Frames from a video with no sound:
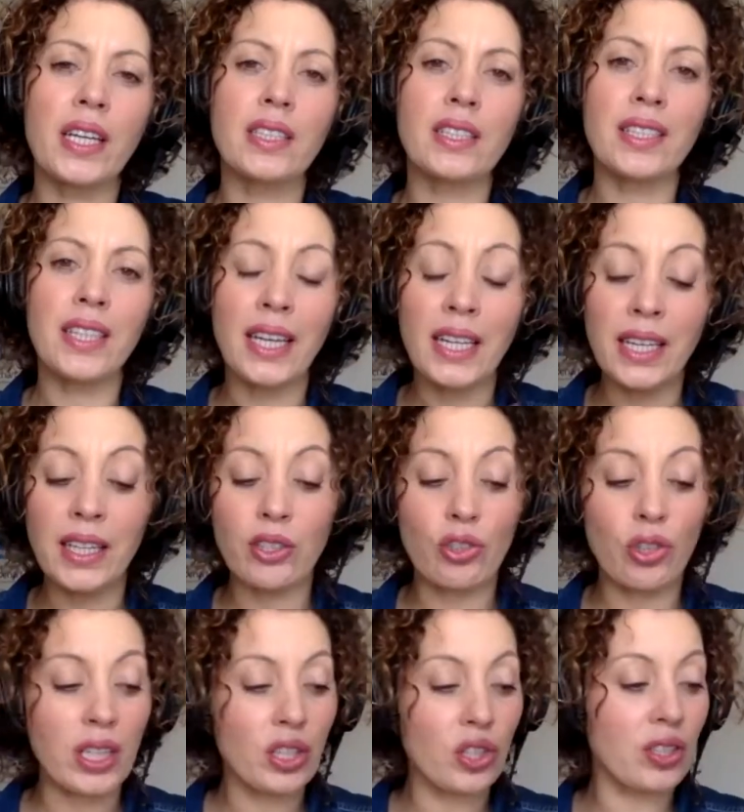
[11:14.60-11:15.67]

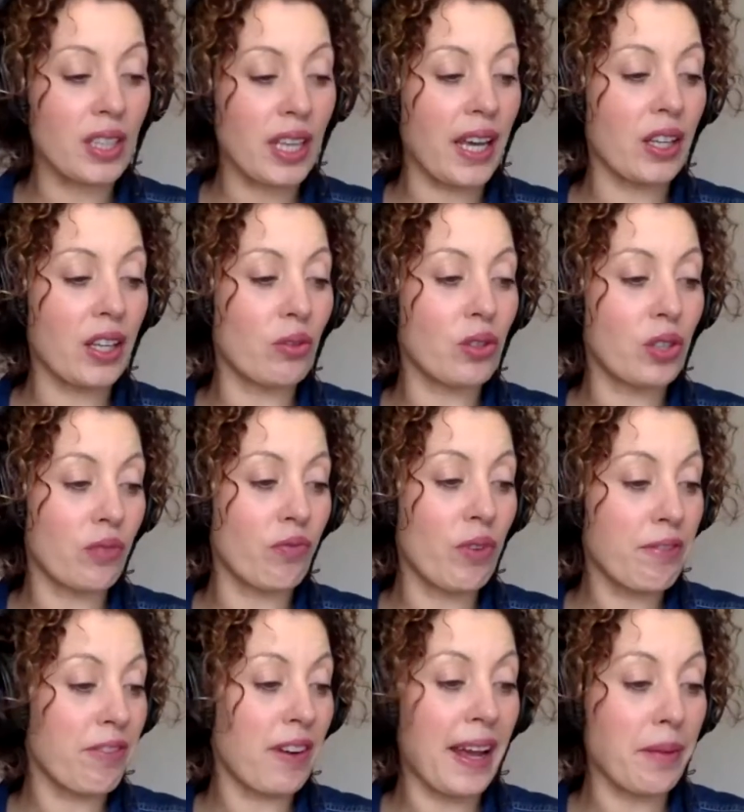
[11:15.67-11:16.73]
literally just get you to
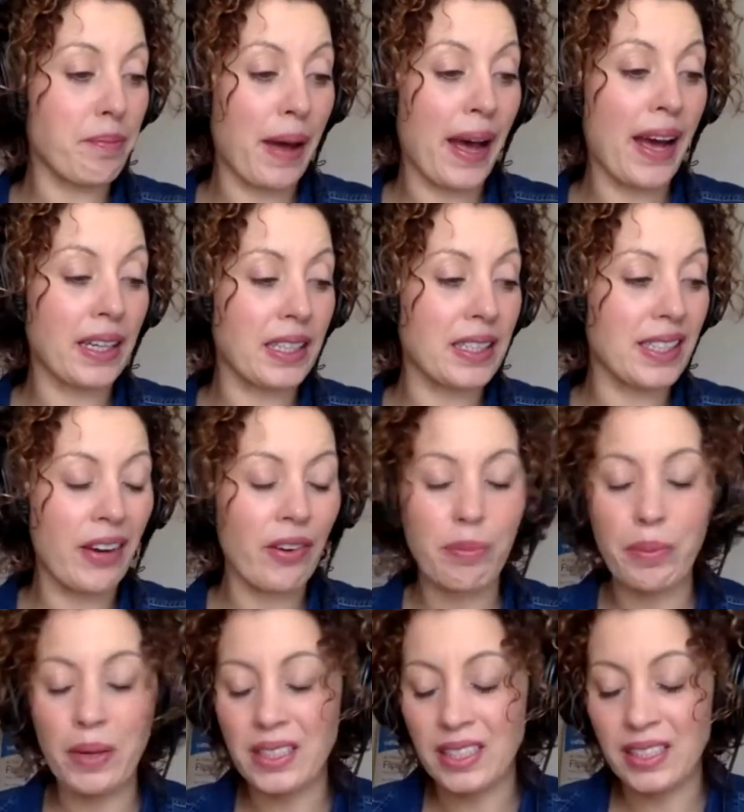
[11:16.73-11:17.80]
reflect back?
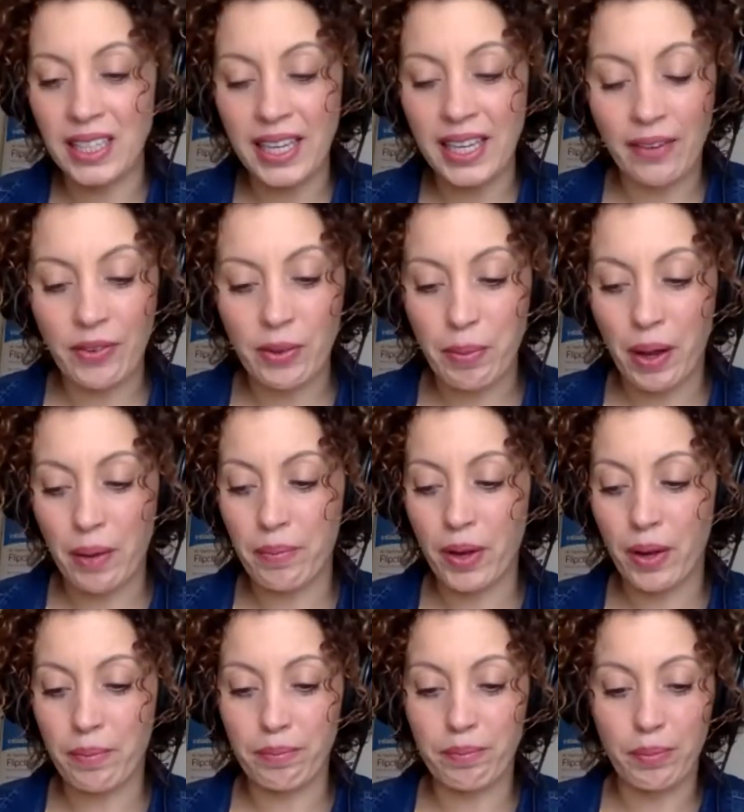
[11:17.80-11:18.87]
Does he have
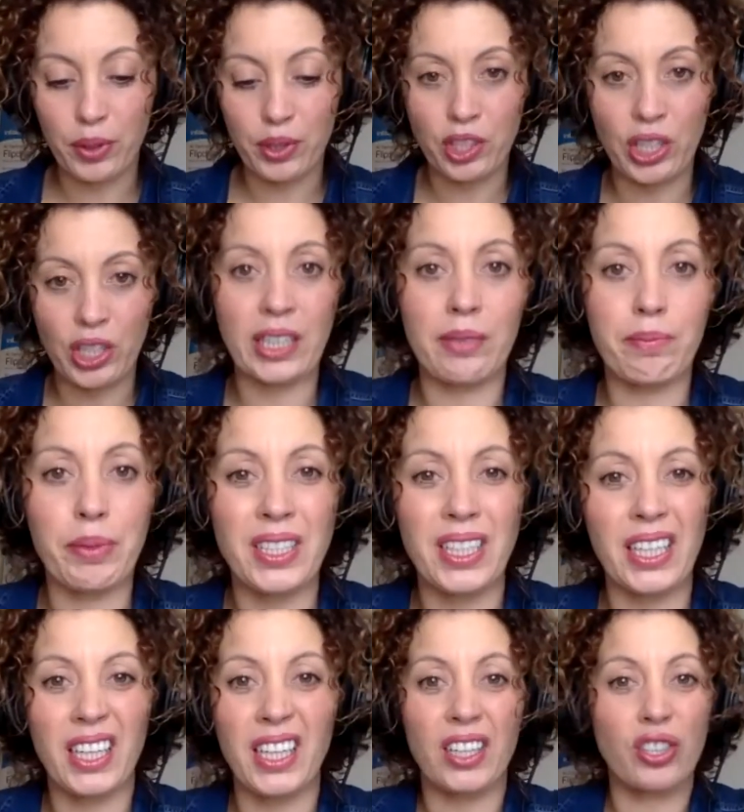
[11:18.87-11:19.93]
a
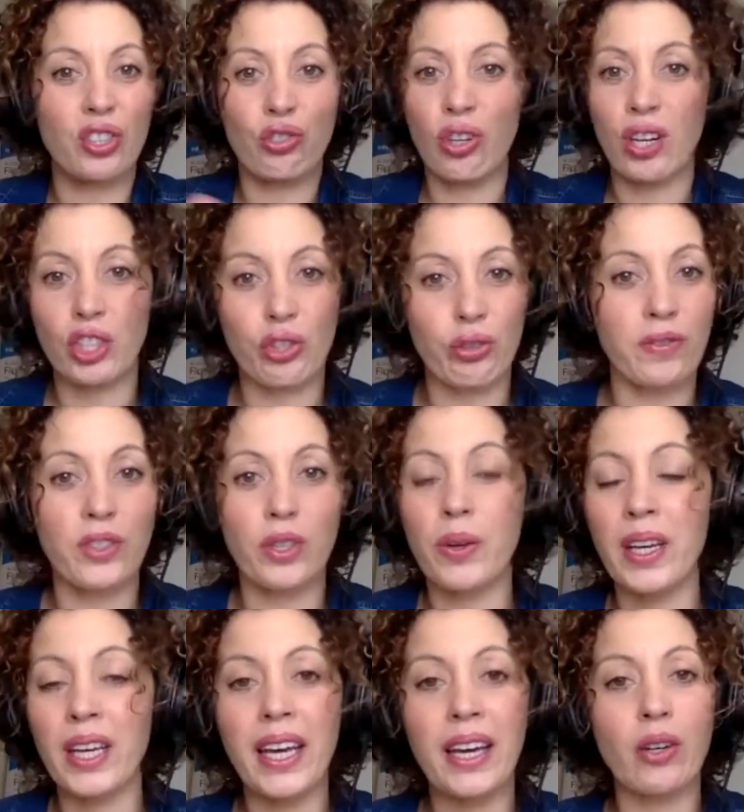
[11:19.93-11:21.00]
particular structure of
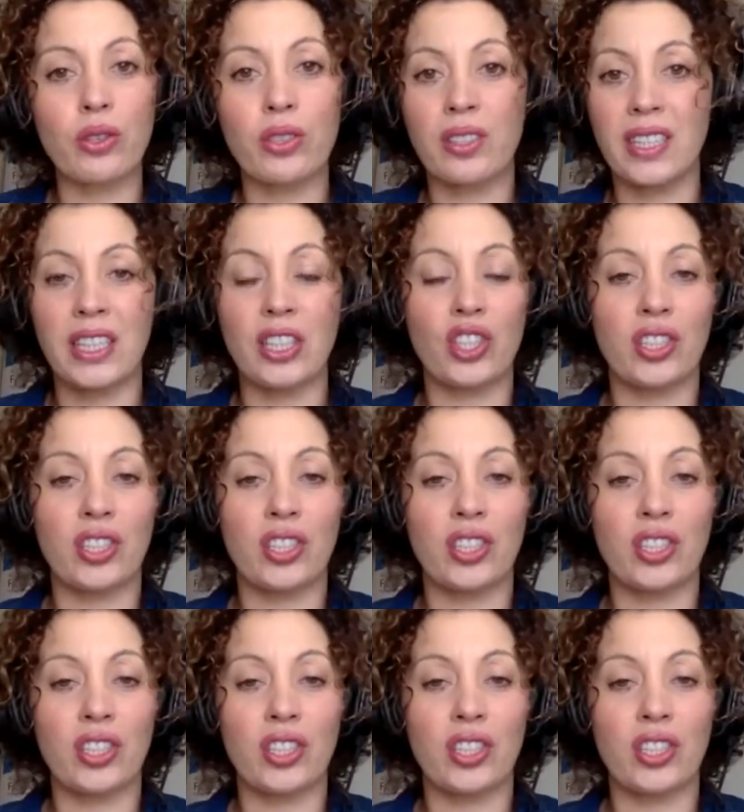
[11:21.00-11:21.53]
doing it, or does he just